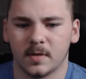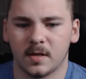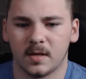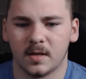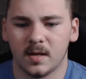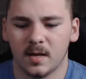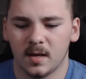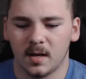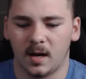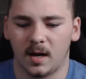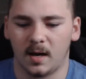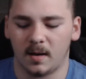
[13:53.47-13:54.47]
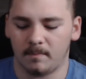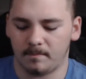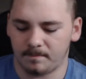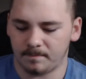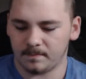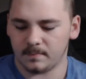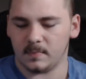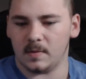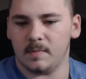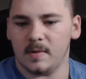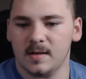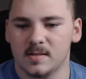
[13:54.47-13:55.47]
Let me
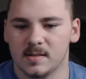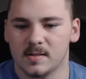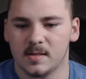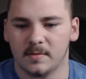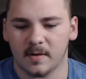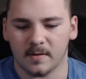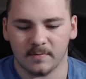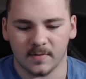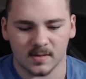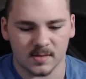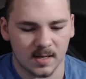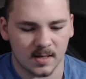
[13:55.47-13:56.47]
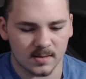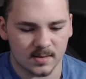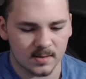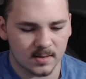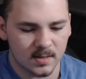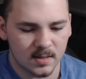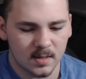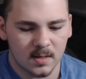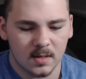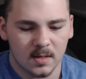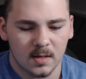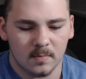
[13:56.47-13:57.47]
actually see if I can fix that.
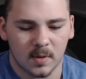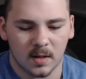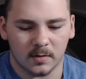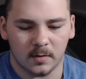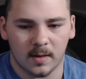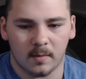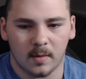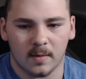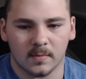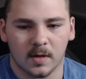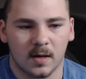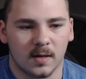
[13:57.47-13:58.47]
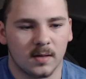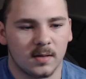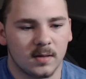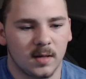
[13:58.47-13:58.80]
But I'll do that while I'm talking.